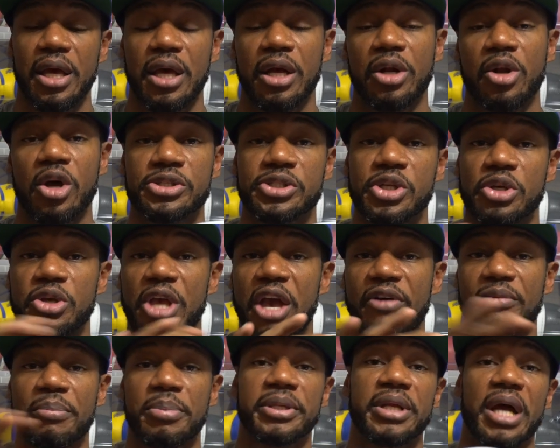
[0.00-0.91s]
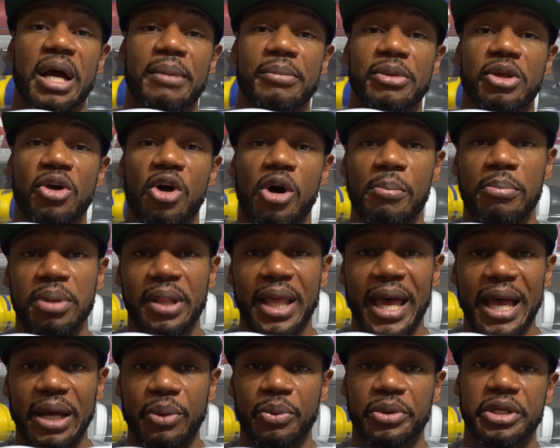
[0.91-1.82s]
And also you have predominantly all
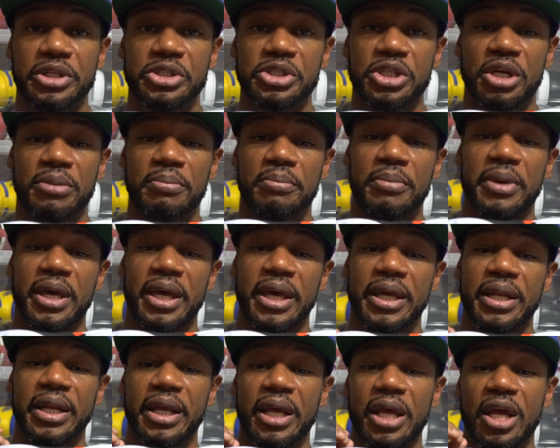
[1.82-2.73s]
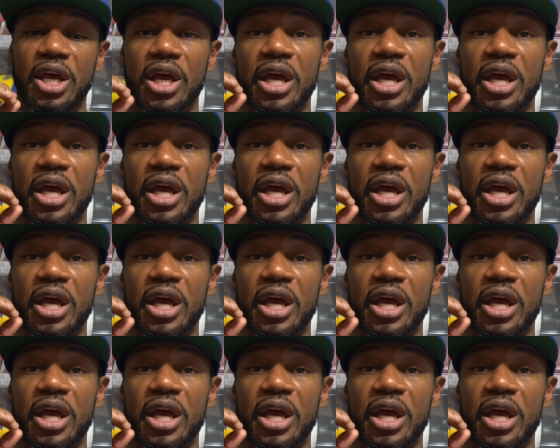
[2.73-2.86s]
black with a Jumpman